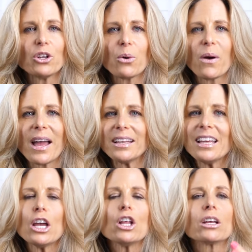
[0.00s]
you know what?
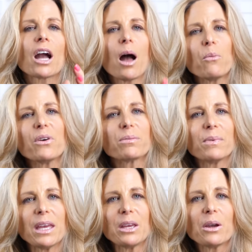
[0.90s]
Come with
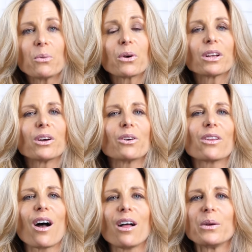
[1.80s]
me. We're going to go to
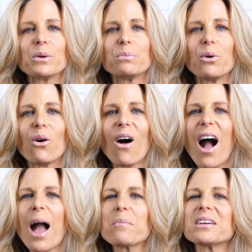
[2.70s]
the Hollywood Bowl.
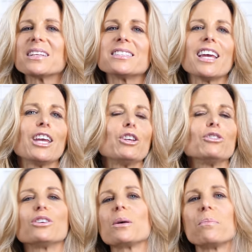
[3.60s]
I'm going to take you
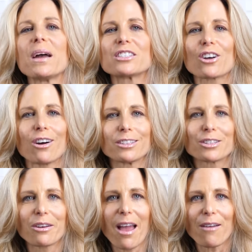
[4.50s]
to the best
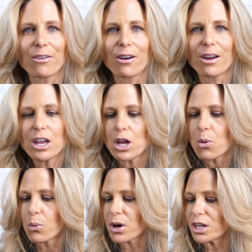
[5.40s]
concert ever.
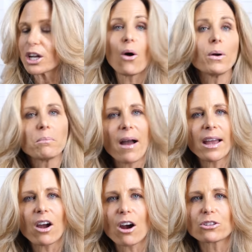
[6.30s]
We're going to go in
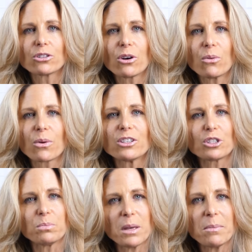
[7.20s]
my car, so don't worry.
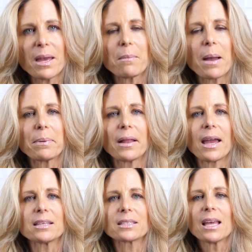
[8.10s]
Just meet me at my
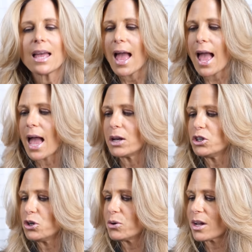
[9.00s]
place,
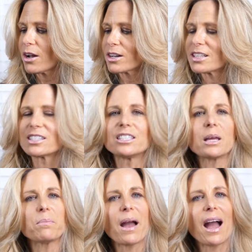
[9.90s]
and you and I are going to
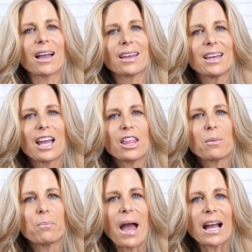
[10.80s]
sit back in
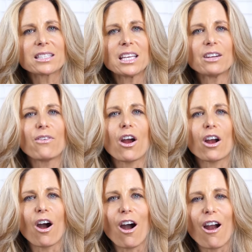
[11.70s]
the back seat of our
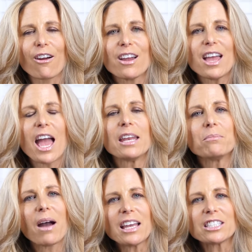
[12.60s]
car,
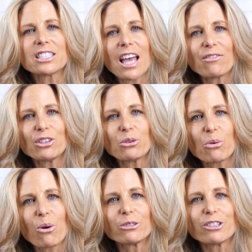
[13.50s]
and my
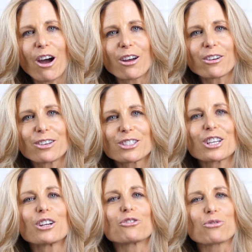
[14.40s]
7-year-old daughter is
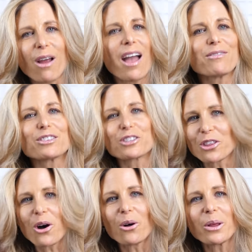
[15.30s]
going to drive us to
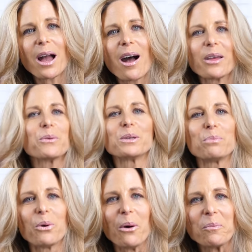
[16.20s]
the Hollywood
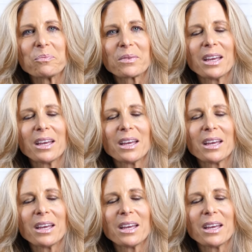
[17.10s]
Bowl.